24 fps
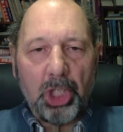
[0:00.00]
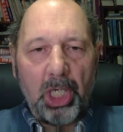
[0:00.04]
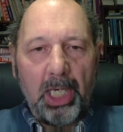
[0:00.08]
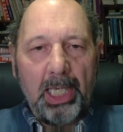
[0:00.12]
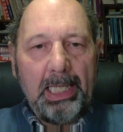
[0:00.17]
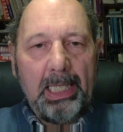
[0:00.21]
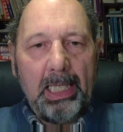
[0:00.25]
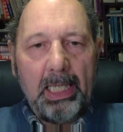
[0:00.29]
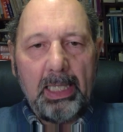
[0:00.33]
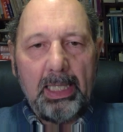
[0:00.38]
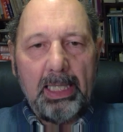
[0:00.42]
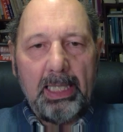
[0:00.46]

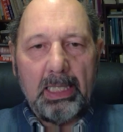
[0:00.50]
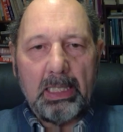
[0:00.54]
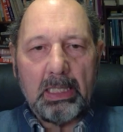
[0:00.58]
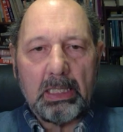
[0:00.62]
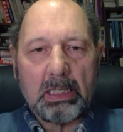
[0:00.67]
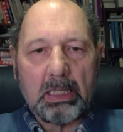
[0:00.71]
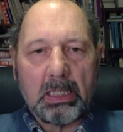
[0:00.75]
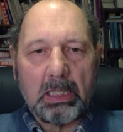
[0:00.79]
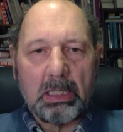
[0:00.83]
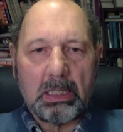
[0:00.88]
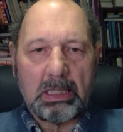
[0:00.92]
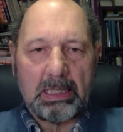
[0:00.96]
China
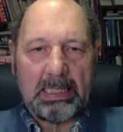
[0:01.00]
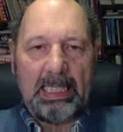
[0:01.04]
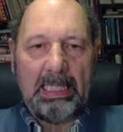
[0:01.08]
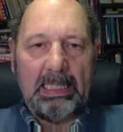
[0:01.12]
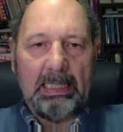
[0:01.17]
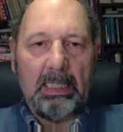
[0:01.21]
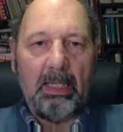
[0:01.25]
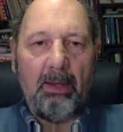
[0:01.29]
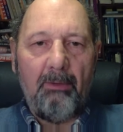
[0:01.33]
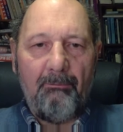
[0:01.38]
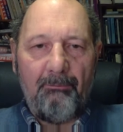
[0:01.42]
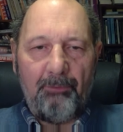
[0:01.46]
is
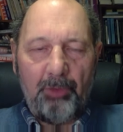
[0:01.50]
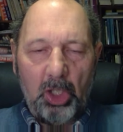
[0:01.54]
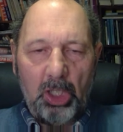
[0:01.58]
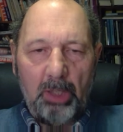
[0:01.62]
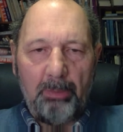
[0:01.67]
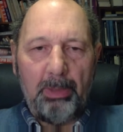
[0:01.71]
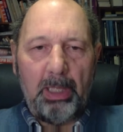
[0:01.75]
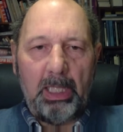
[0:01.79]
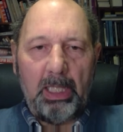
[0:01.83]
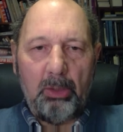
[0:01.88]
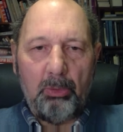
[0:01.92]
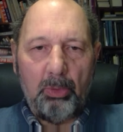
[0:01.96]
standing
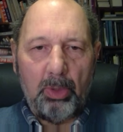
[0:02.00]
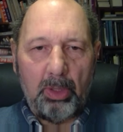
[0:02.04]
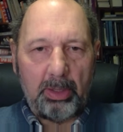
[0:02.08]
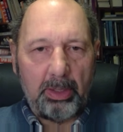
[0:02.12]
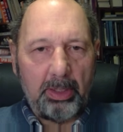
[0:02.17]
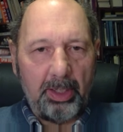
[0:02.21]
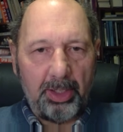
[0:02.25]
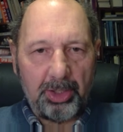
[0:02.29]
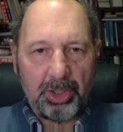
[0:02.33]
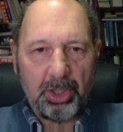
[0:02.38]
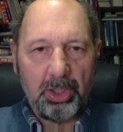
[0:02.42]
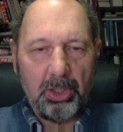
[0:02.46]
firmly
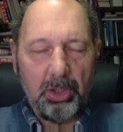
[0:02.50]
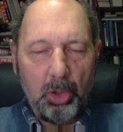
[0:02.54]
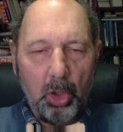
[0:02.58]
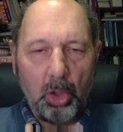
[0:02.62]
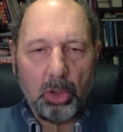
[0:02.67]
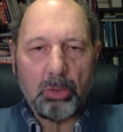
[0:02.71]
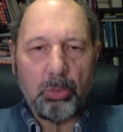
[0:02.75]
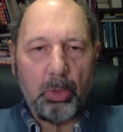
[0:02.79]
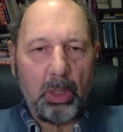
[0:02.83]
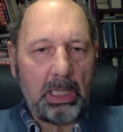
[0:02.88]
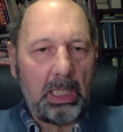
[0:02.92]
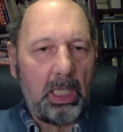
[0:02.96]
with
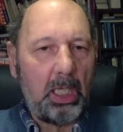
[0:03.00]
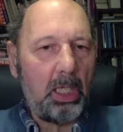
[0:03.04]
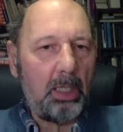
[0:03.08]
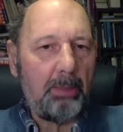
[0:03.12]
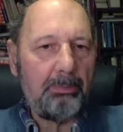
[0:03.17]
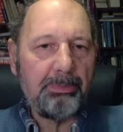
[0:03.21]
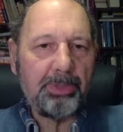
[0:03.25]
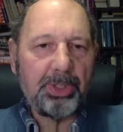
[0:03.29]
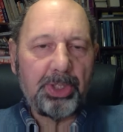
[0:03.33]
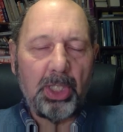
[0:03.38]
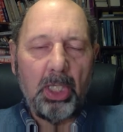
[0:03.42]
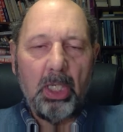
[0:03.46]
Russia, not
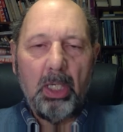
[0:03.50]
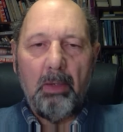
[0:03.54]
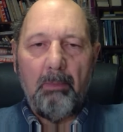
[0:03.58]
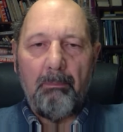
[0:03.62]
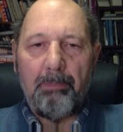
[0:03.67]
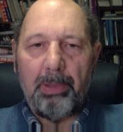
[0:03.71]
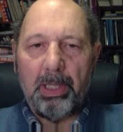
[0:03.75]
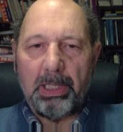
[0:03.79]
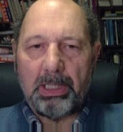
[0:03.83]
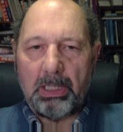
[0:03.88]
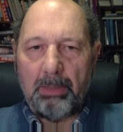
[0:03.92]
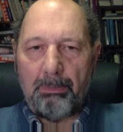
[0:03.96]
with arms,
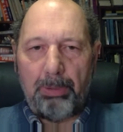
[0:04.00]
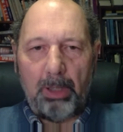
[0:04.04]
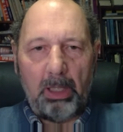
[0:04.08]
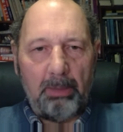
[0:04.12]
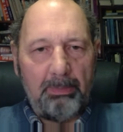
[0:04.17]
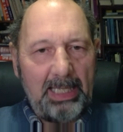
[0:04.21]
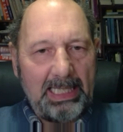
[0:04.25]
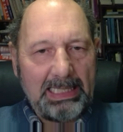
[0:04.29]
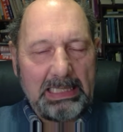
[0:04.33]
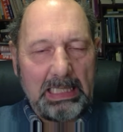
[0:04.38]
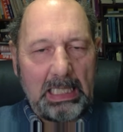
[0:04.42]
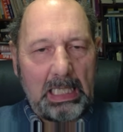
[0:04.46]
but
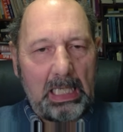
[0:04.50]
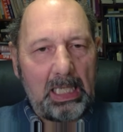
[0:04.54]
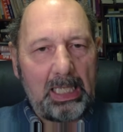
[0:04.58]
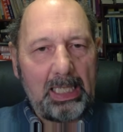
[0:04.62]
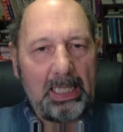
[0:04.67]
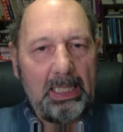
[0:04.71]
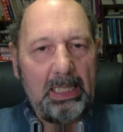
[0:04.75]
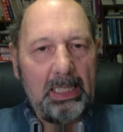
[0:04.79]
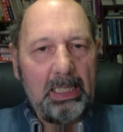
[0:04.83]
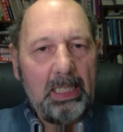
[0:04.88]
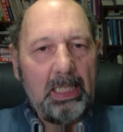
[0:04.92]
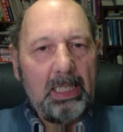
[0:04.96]

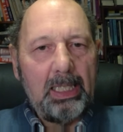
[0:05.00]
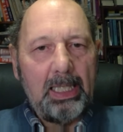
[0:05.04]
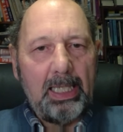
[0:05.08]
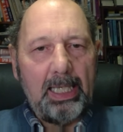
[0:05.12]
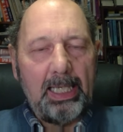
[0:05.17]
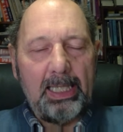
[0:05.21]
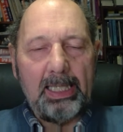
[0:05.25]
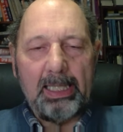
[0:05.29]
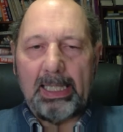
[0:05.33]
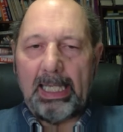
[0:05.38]
diplomatically,